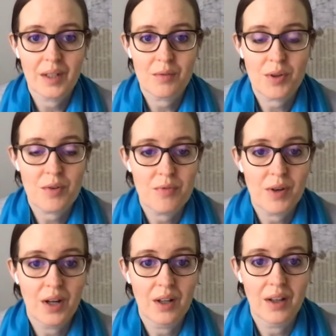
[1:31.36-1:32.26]
for the
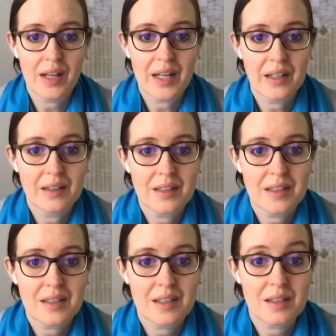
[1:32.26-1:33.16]
fall, and
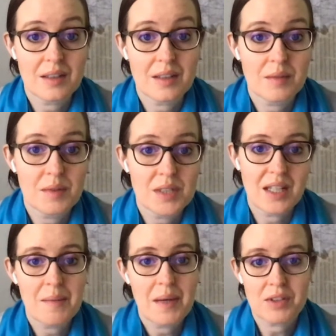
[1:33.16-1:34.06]
to some extent, they may
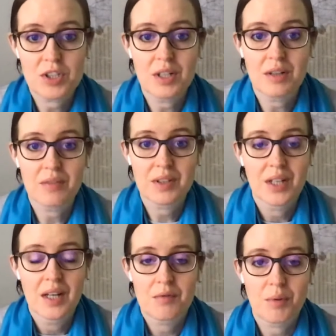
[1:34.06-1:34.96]
have to shift
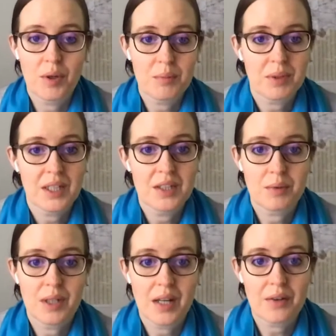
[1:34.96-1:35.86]
from one plan to
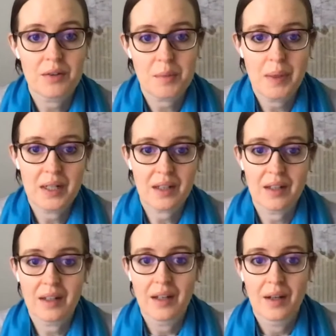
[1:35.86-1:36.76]
another depending
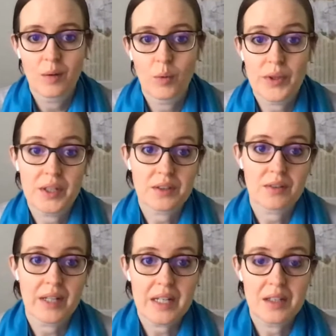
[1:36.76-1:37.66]
on what things are
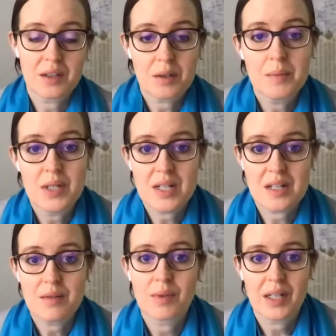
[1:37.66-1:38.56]
like in the community,
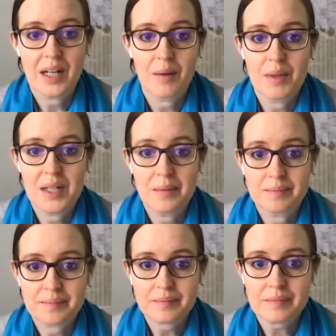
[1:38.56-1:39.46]
right?
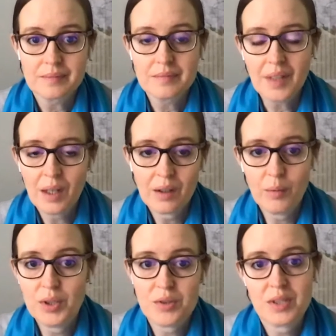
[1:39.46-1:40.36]
Like
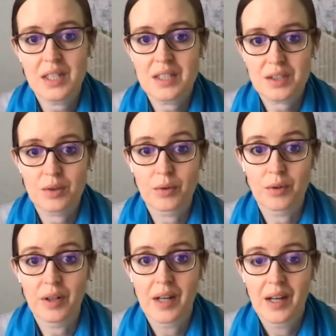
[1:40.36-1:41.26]
what do scientists
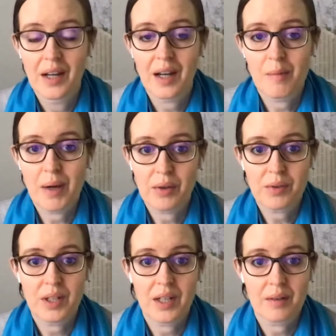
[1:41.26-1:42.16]
learn about
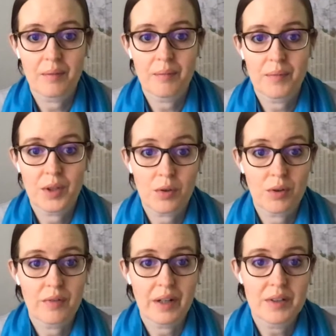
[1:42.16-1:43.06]
the
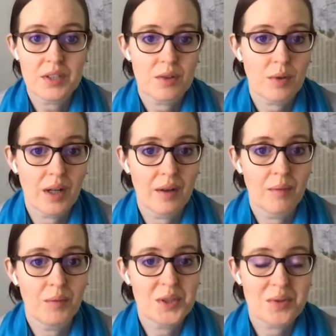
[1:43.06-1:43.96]
coronavirus,
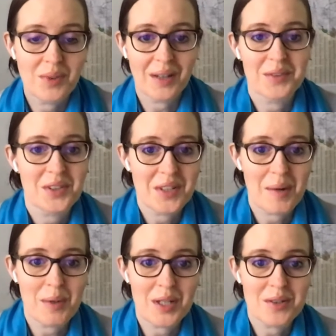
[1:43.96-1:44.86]
which that was a
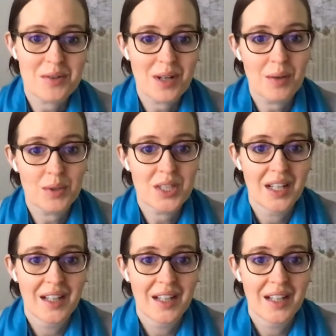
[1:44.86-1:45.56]
topic yesterday, was